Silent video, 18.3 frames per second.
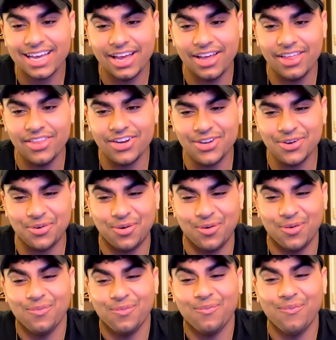and then he
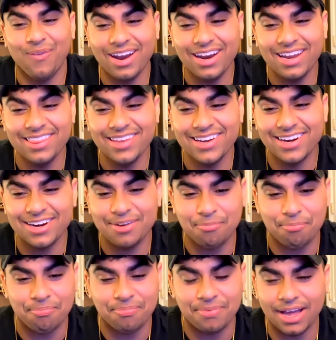went in there
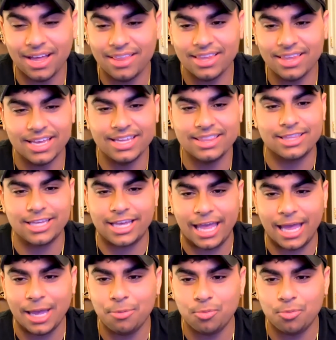and hit the game